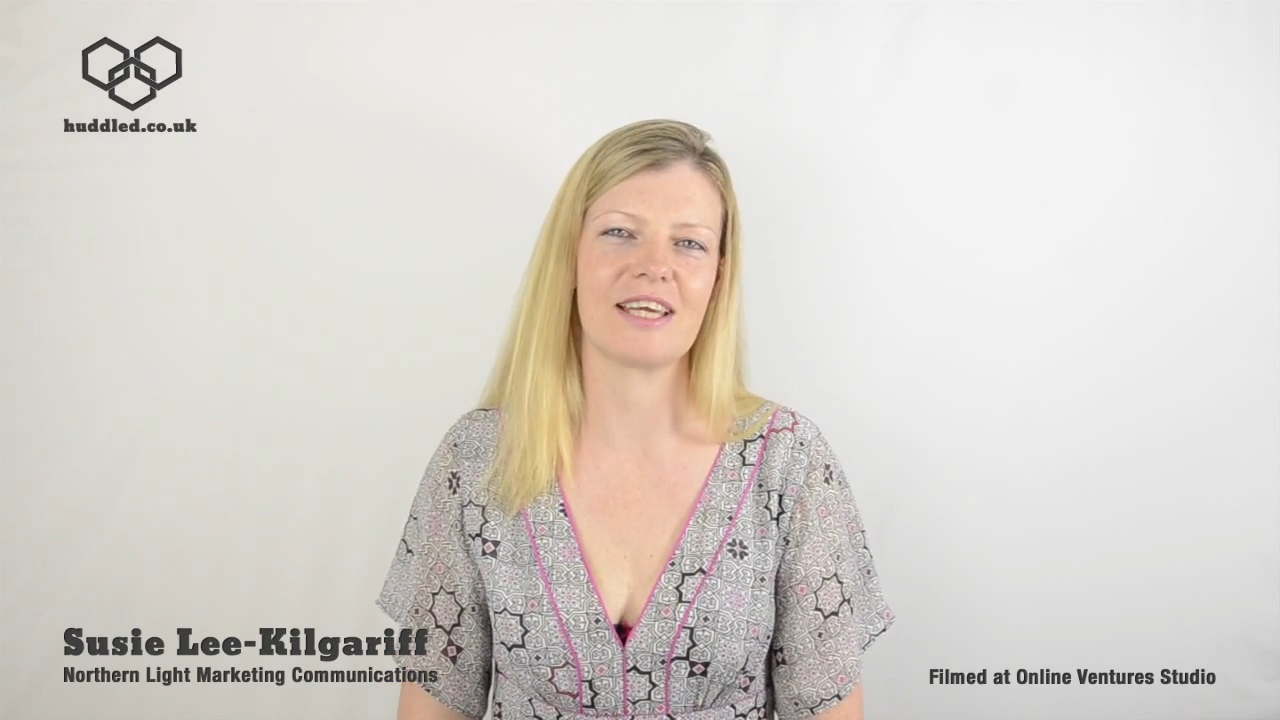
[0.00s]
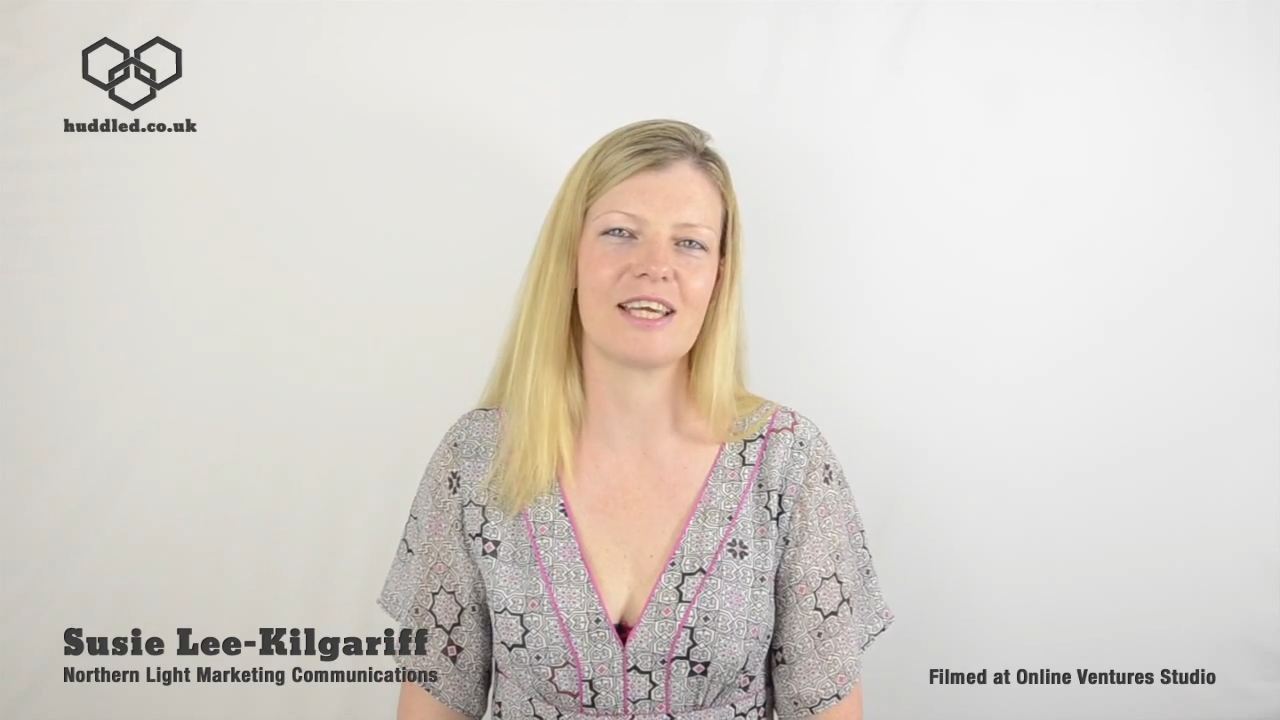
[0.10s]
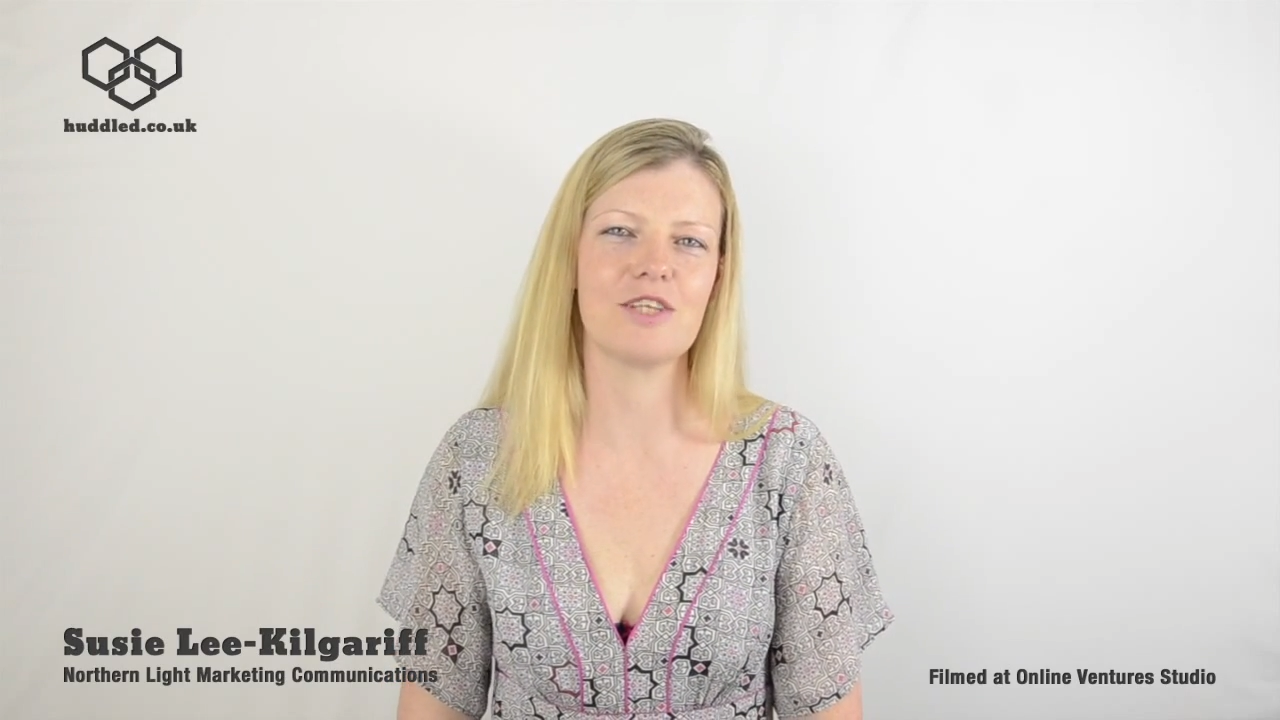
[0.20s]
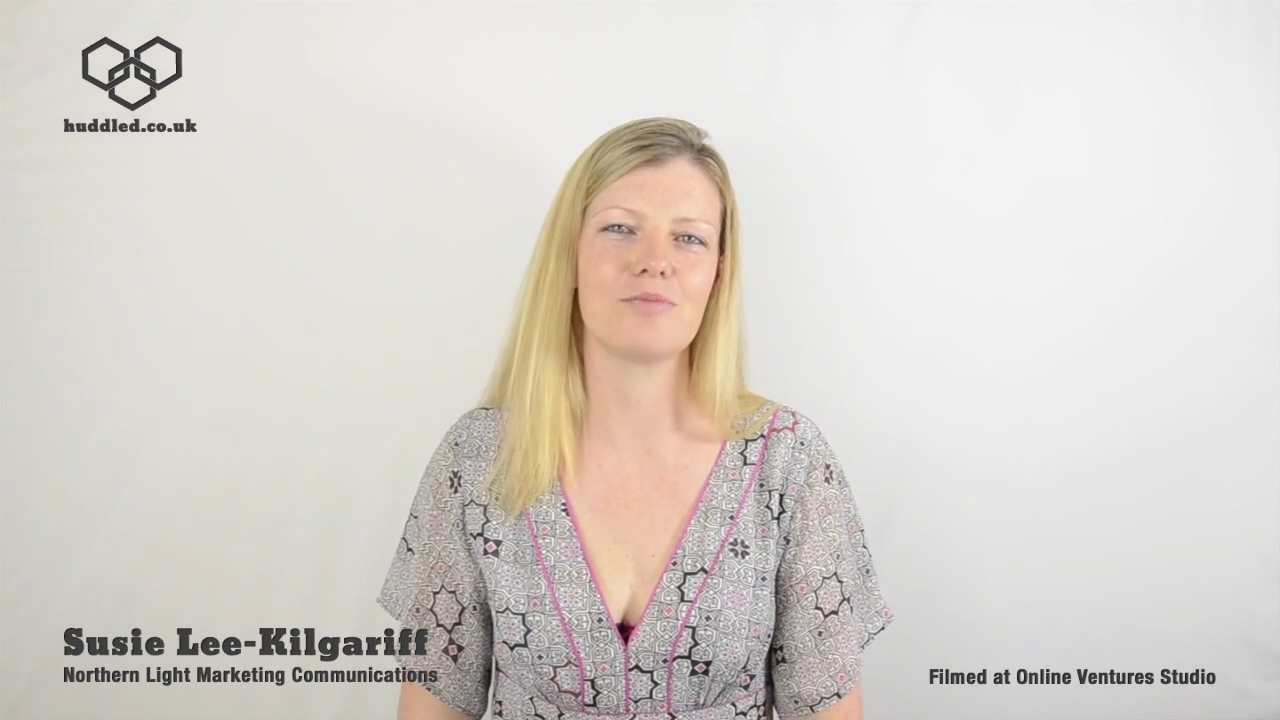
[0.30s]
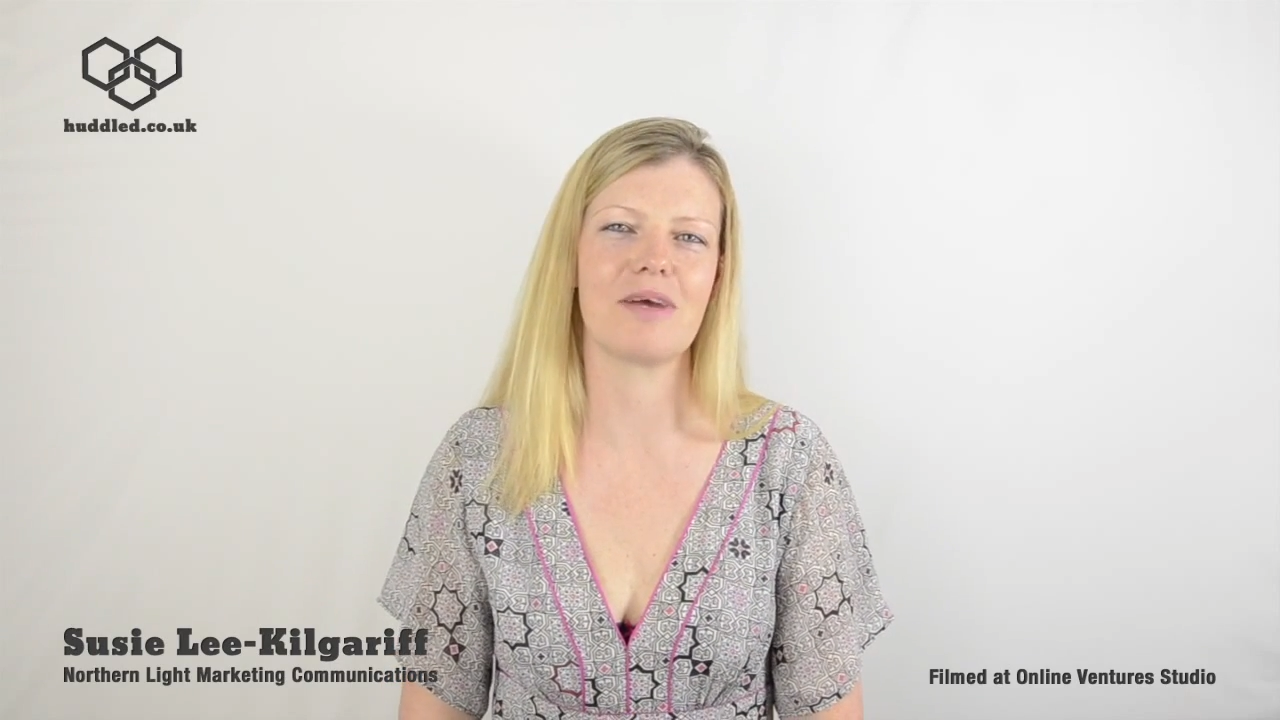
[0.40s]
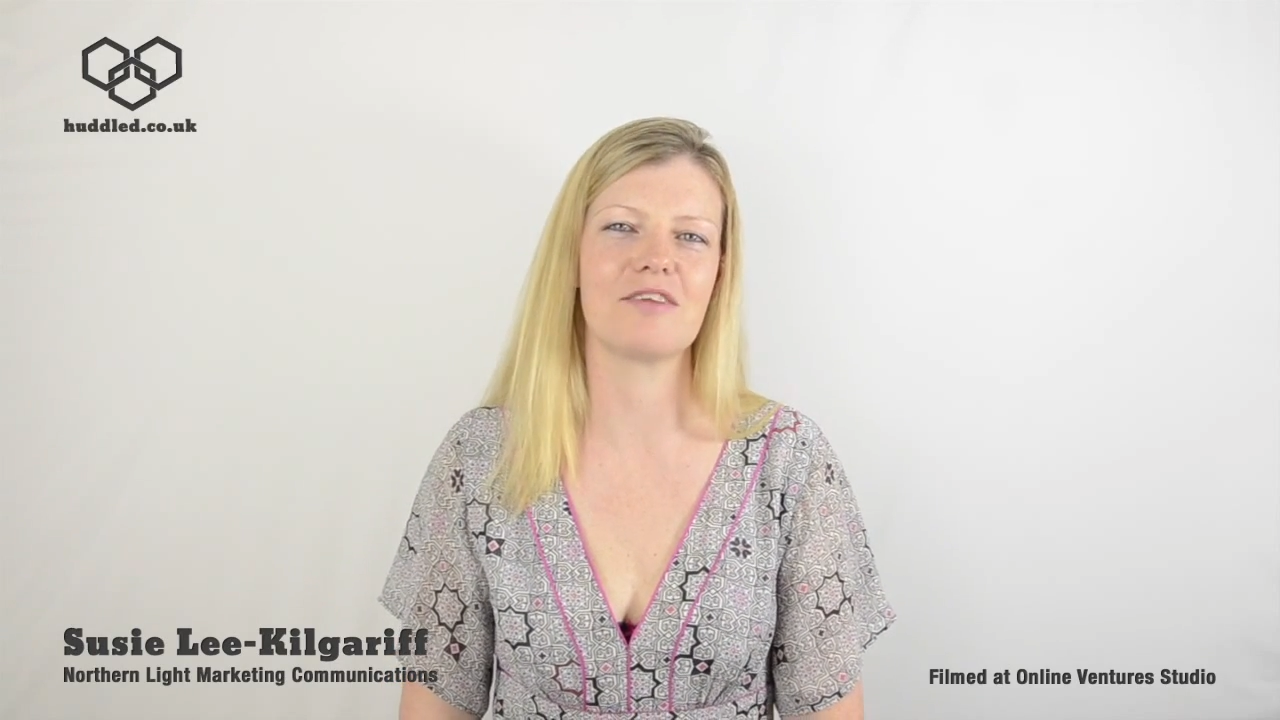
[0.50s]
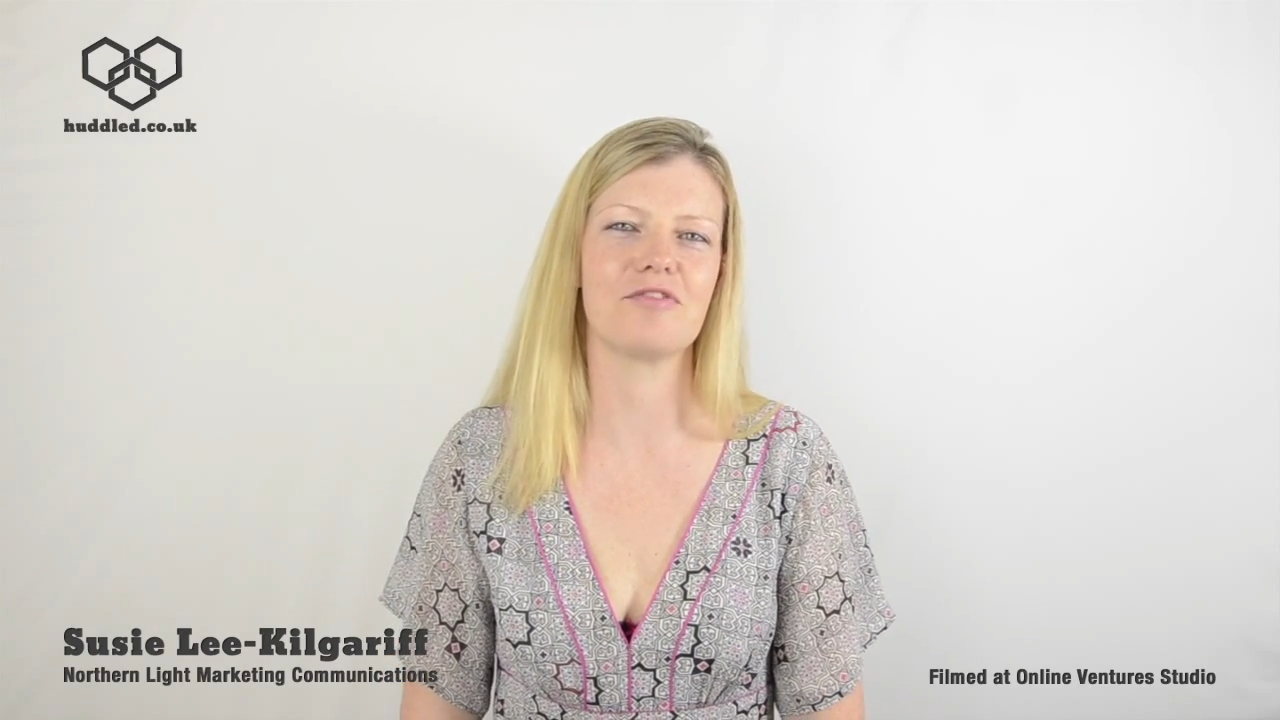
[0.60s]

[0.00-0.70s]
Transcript: he's made